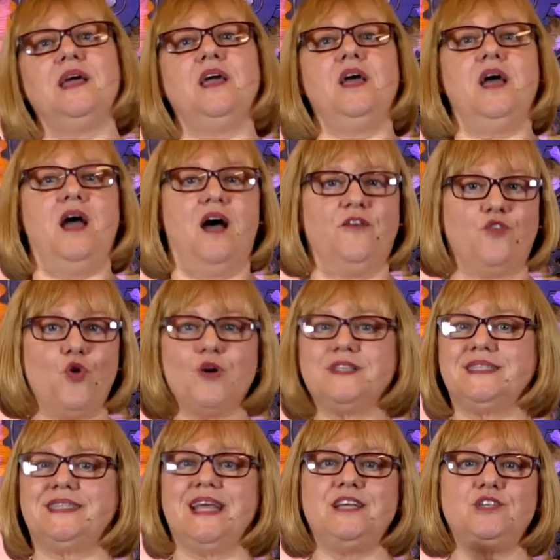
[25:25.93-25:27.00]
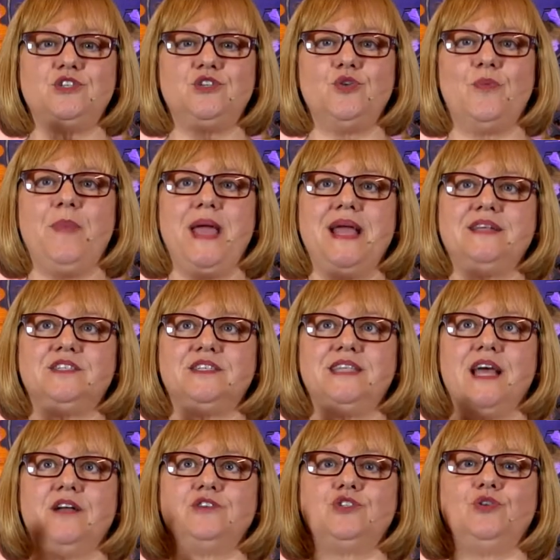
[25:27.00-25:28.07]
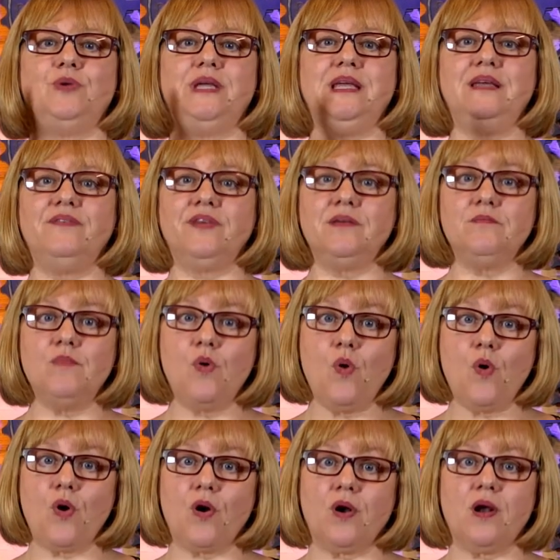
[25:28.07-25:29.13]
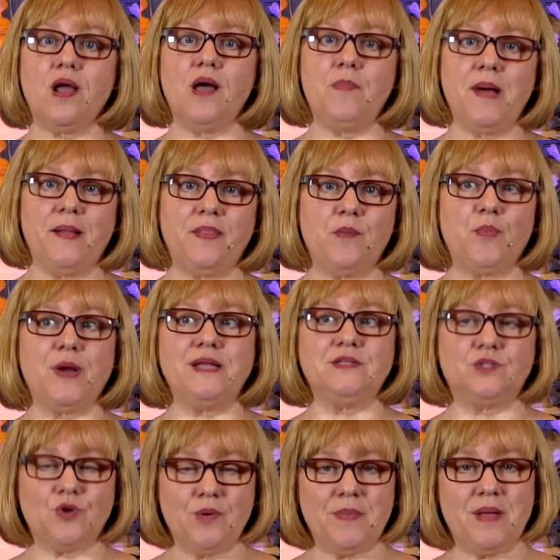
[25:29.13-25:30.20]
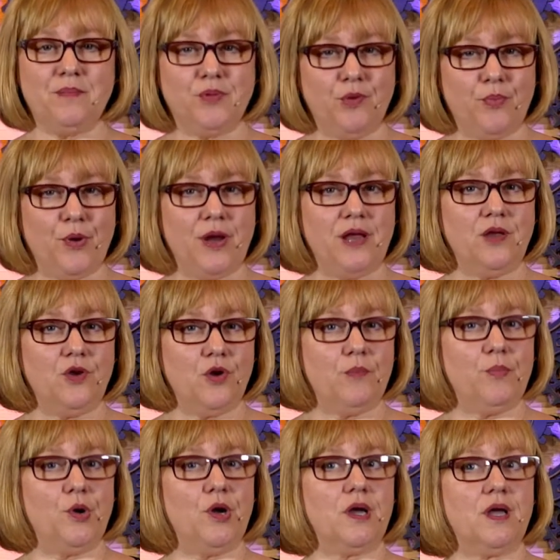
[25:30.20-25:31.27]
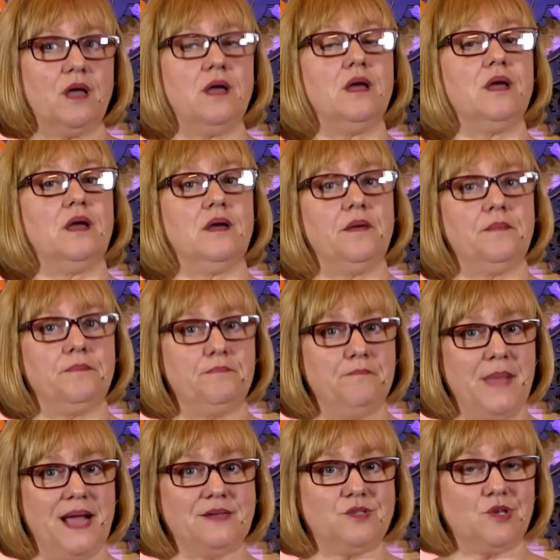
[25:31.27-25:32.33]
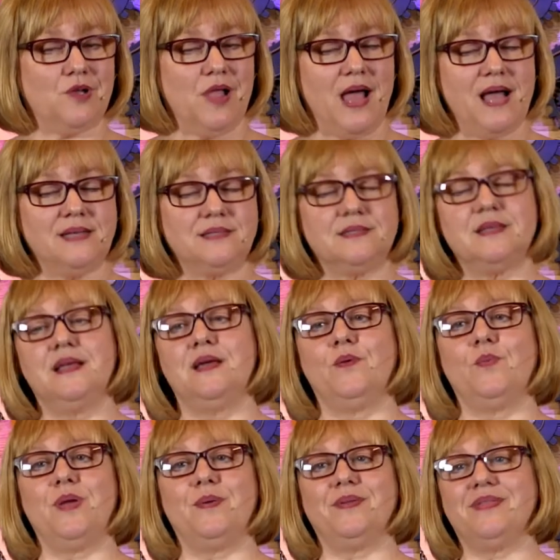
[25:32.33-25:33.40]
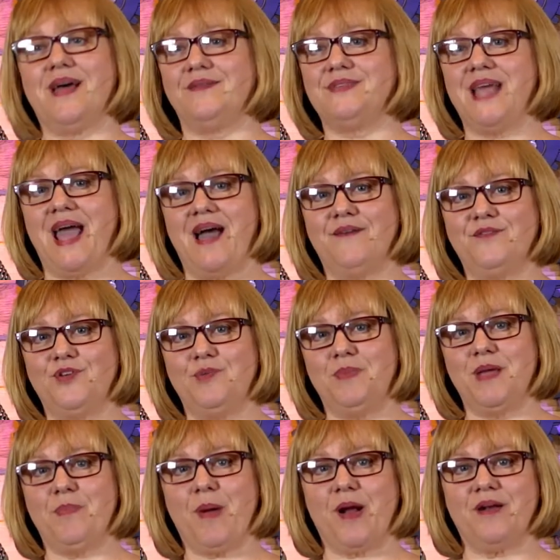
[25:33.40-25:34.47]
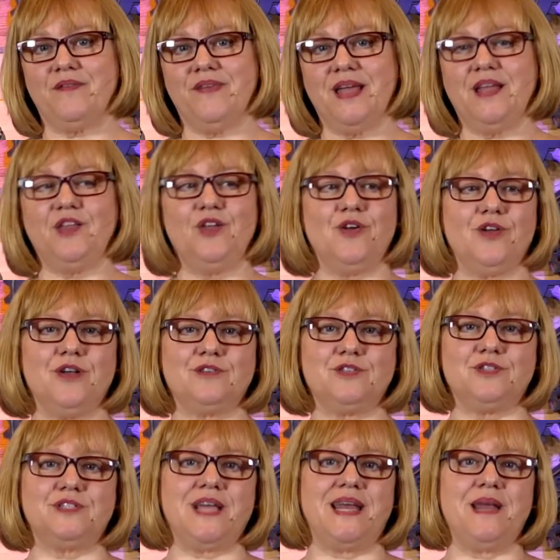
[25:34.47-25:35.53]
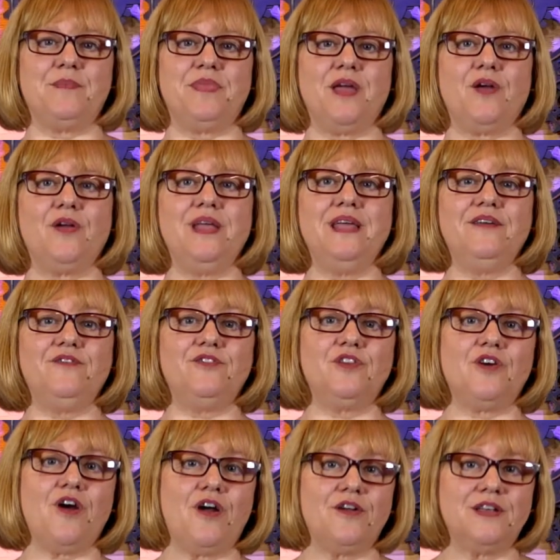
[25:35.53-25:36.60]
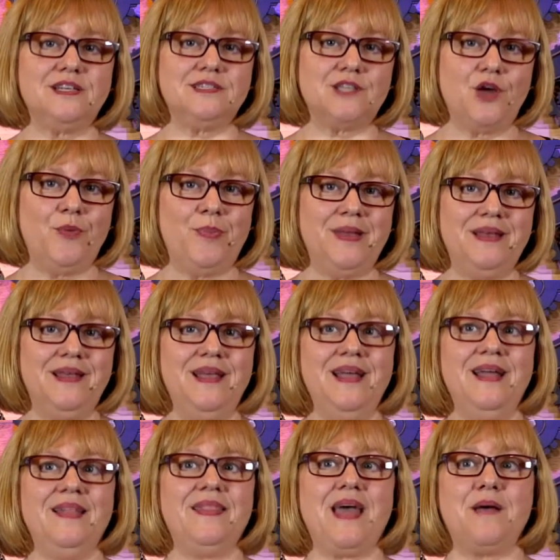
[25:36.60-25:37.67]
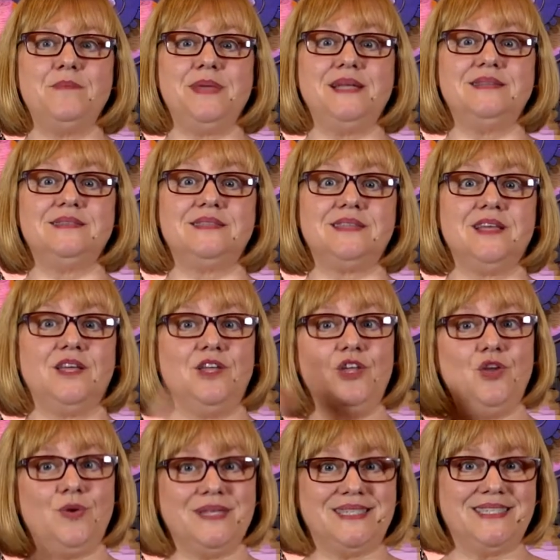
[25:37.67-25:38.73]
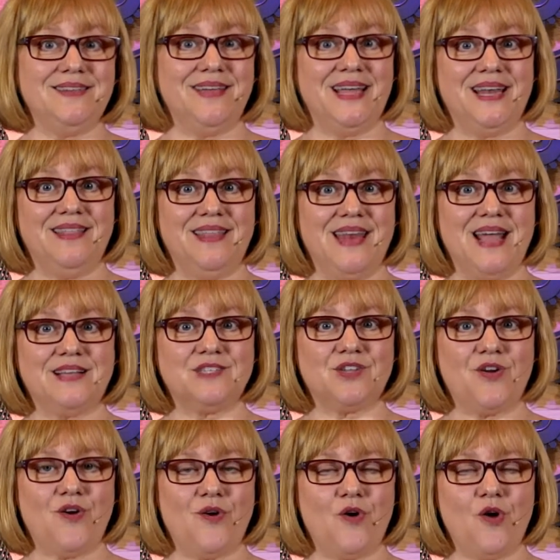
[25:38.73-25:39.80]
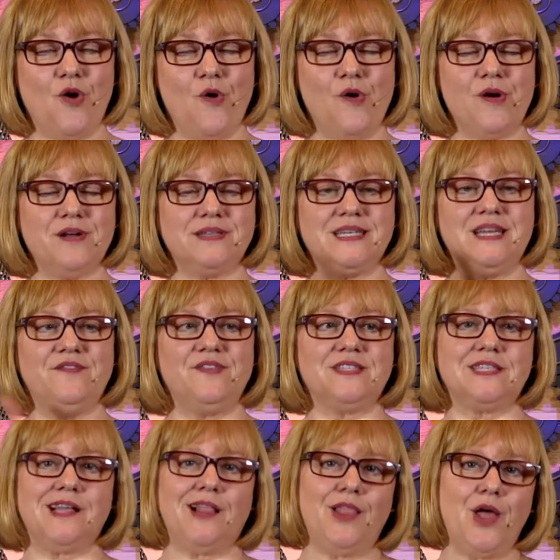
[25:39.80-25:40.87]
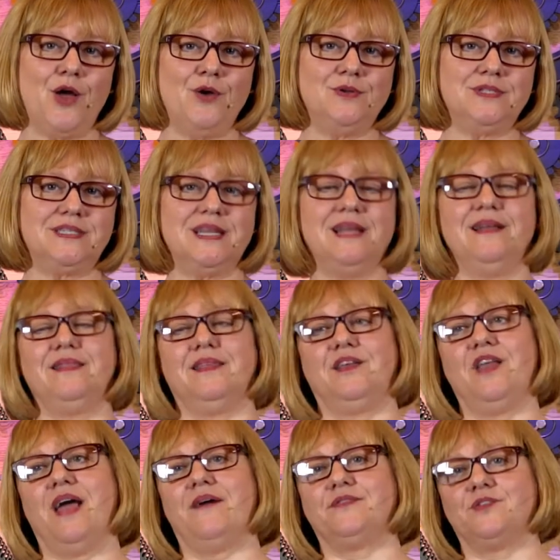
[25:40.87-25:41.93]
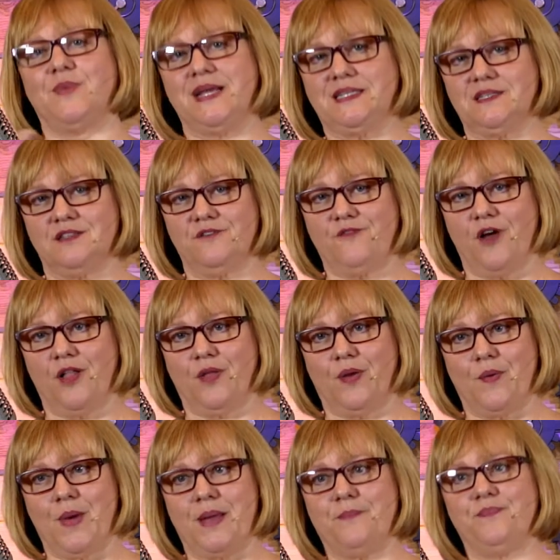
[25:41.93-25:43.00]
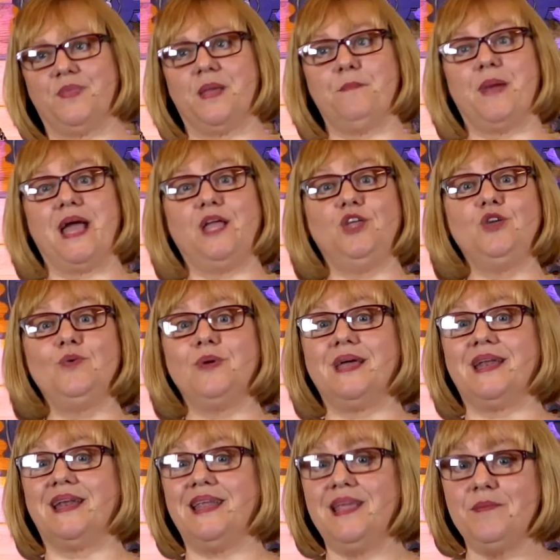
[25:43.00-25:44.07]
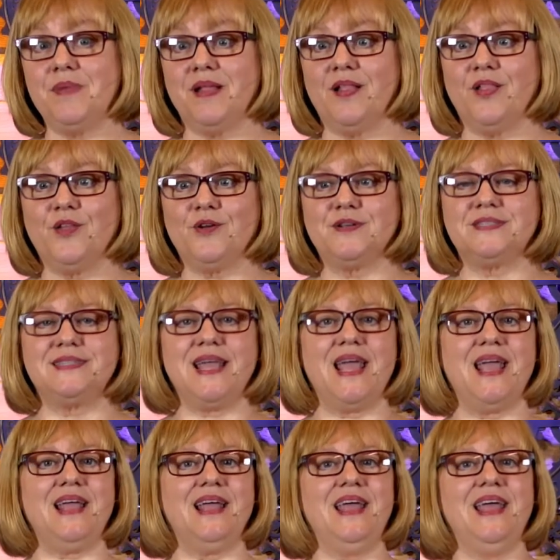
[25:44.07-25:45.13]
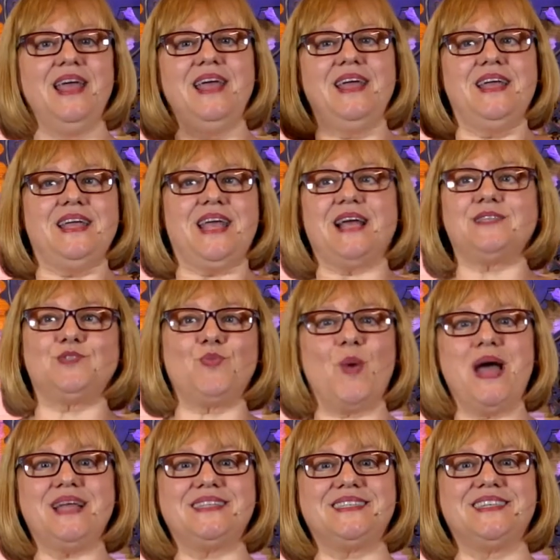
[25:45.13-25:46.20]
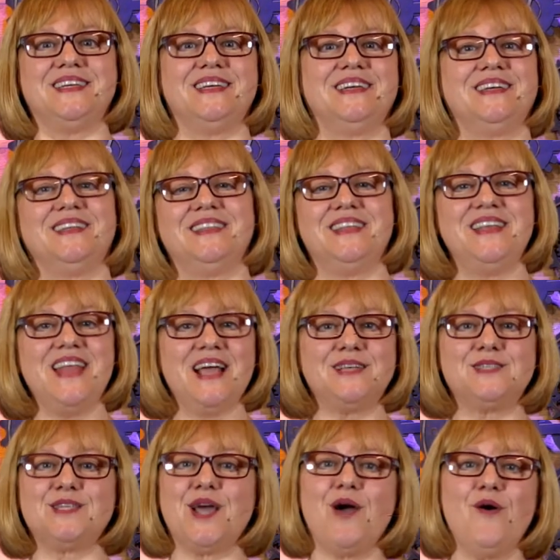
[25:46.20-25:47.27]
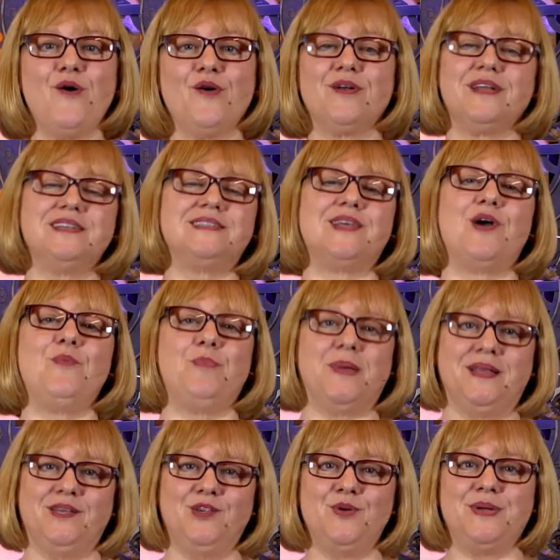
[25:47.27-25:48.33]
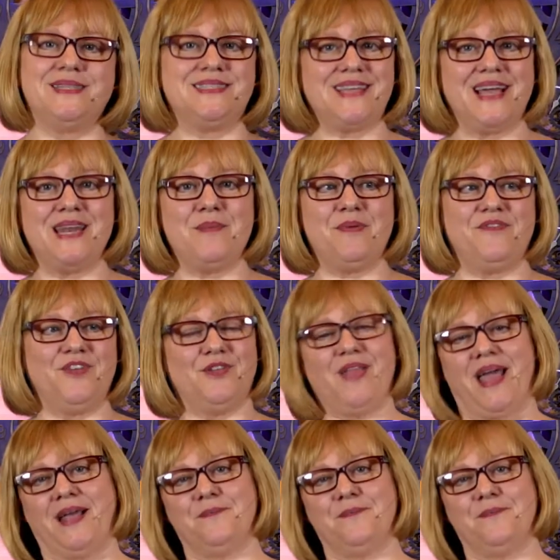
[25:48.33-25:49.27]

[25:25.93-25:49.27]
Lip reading: Of course, it takes you to a page that tells you even more about the Brainstorm and Blueprint Your Book Masterclass. We would love to have you be a part of it. You can also sign up there if the cart is open. That means you could still get in the next cohort. If it's closed, then you have to wait to the following one. But you will get an email alert saying, guess what? The next cohort is open. You can sign up if you'd like.